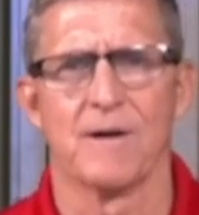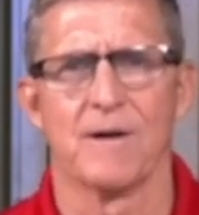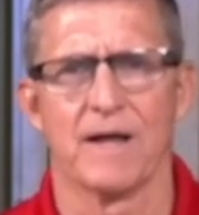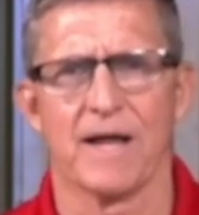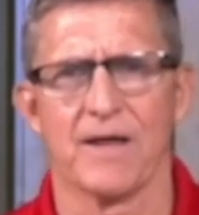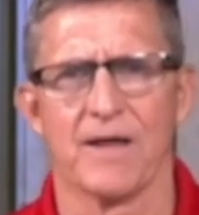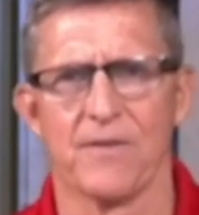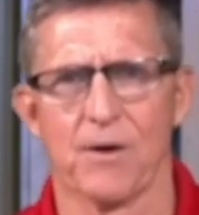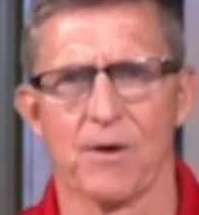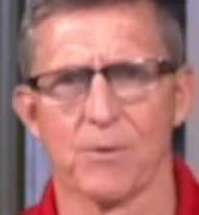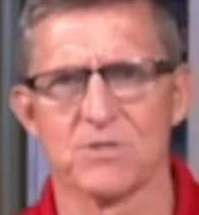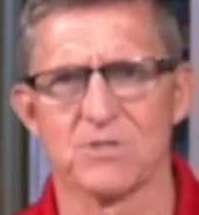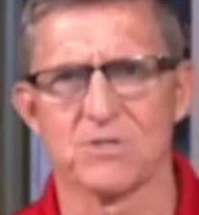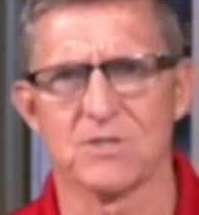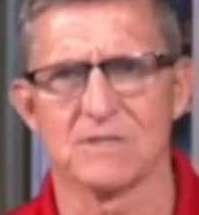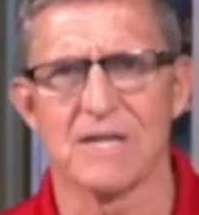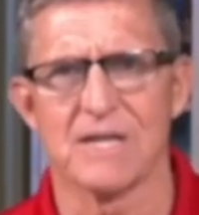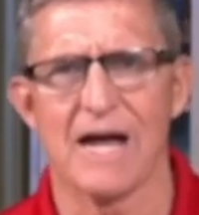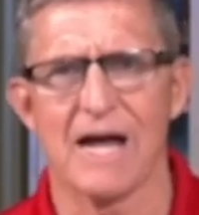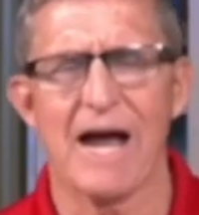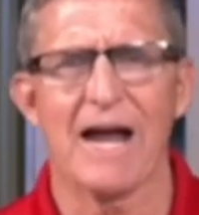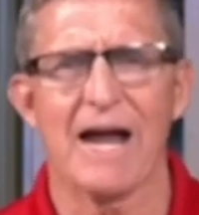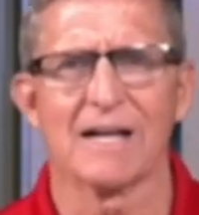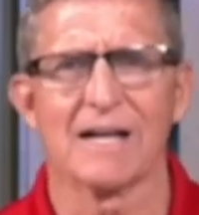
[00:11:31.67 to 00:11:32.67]
and there was a
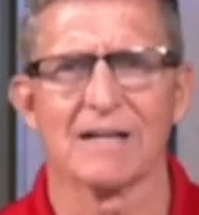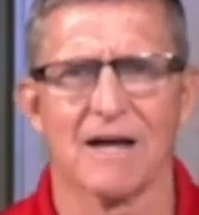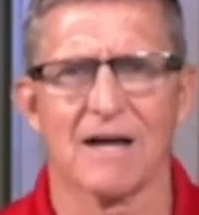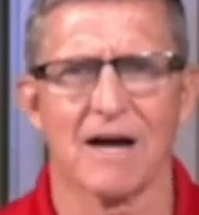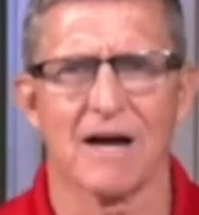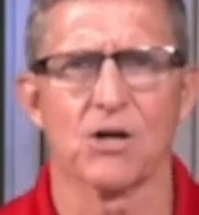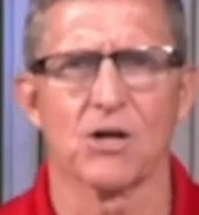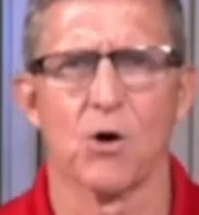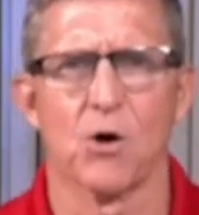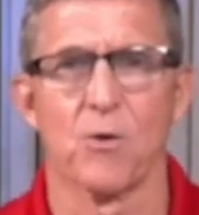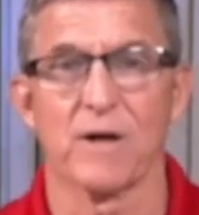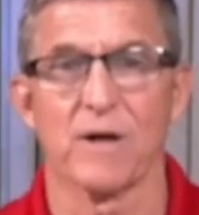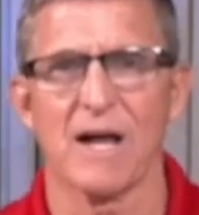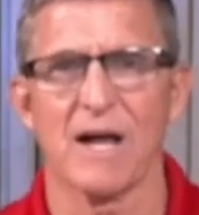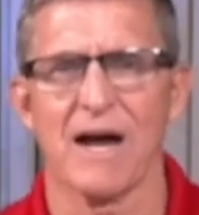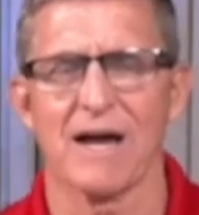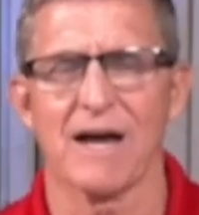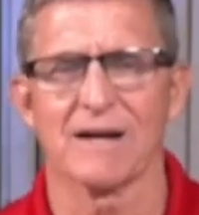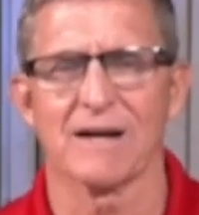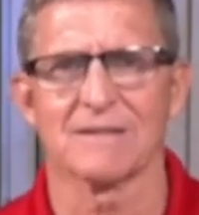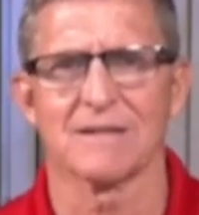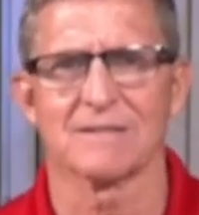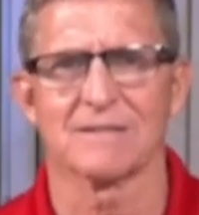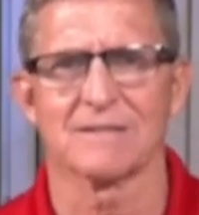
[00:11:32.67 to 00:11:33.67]
dialogue going
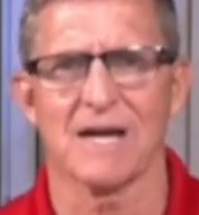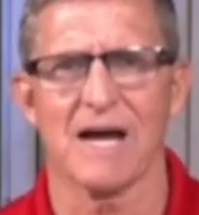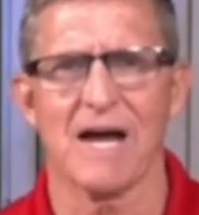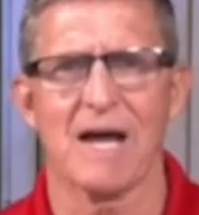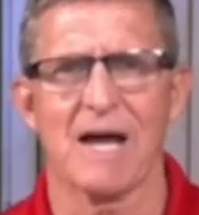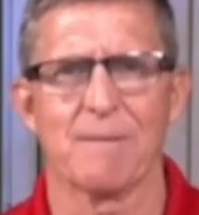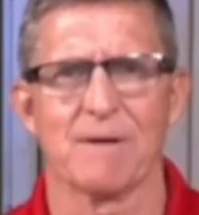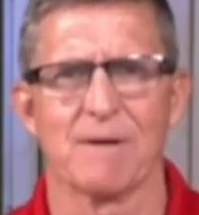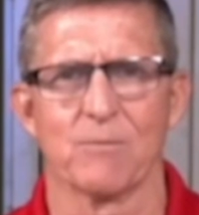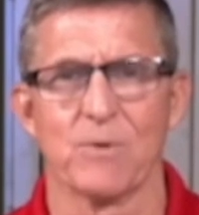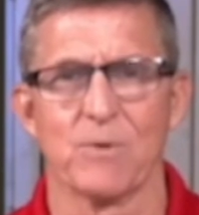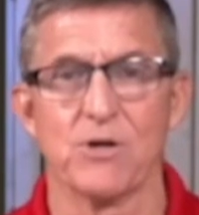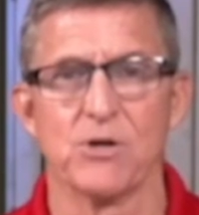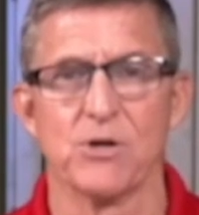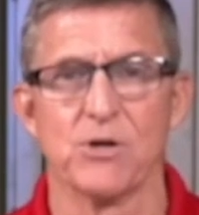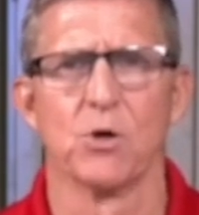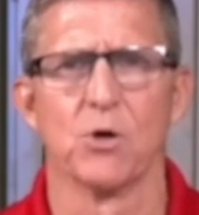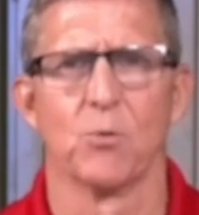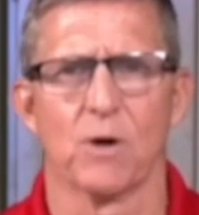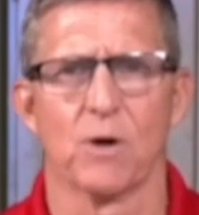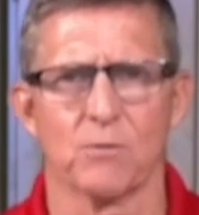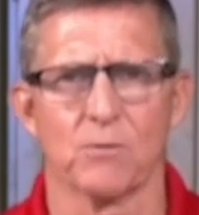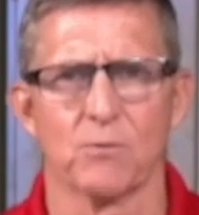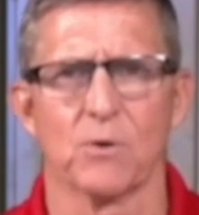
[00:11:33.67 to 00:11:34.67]
on at the time, and we
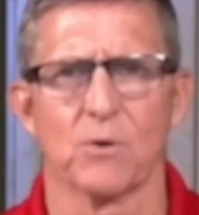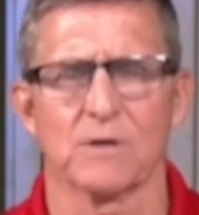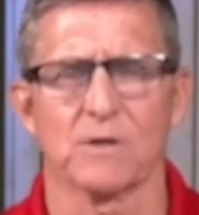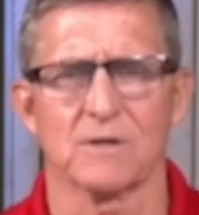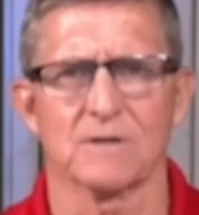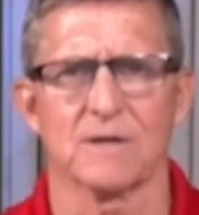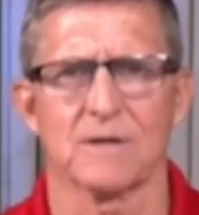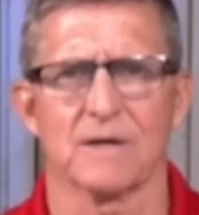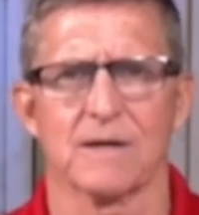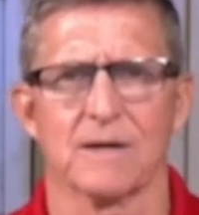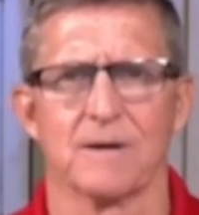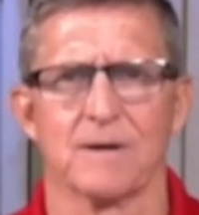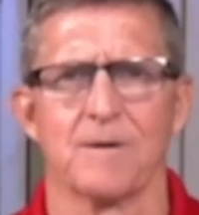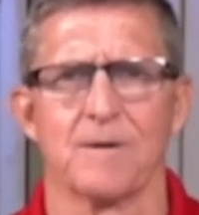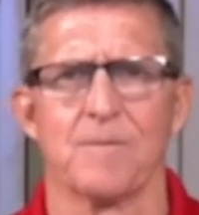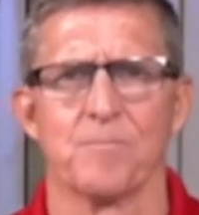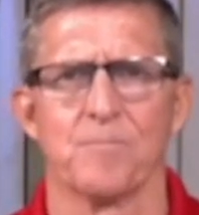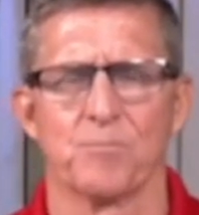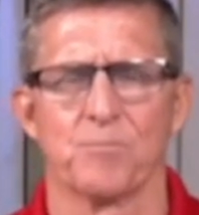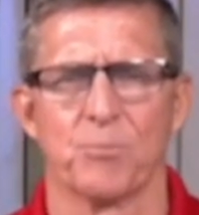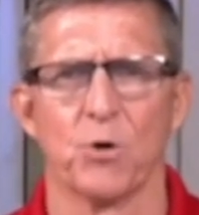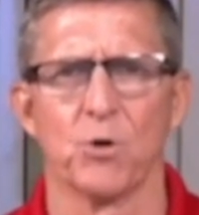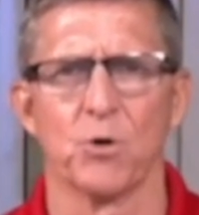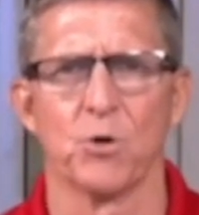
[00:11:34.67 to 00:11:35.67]
knew what
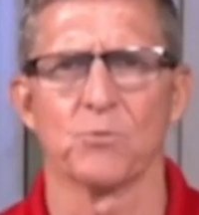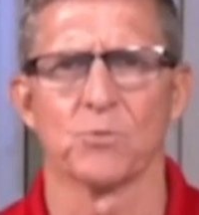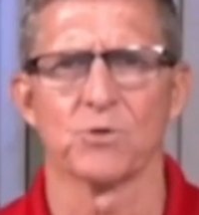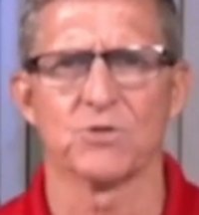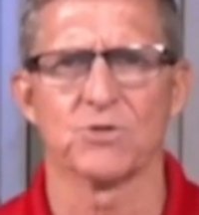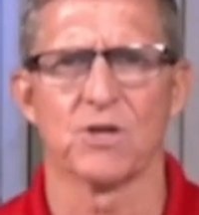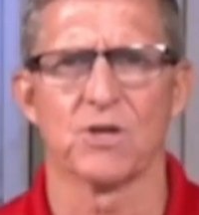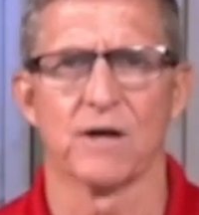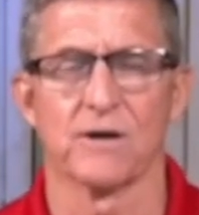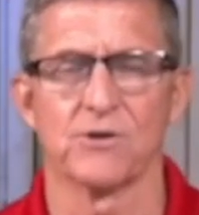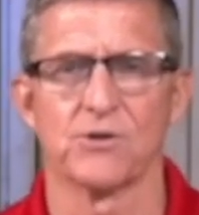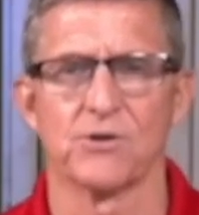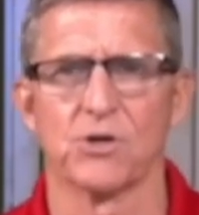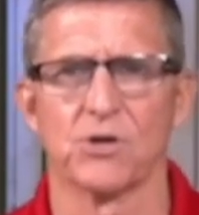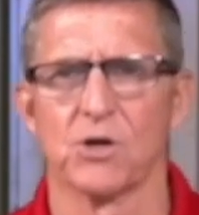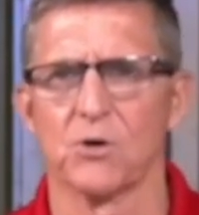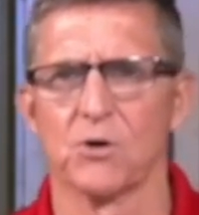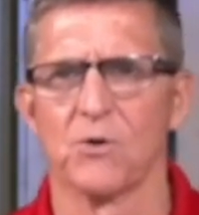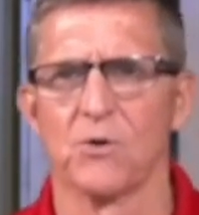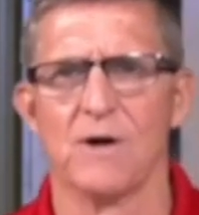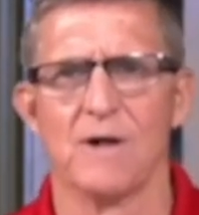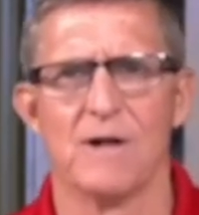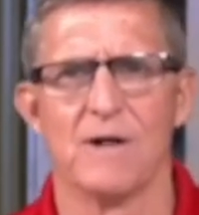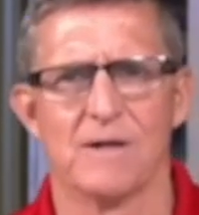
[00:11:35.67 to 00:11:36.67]
Putin was going to
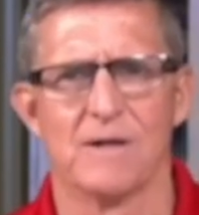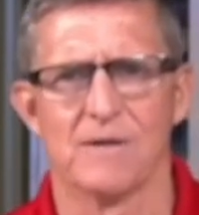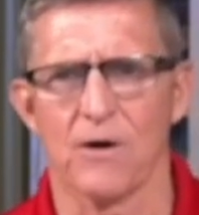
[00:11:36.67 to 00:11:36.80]
do.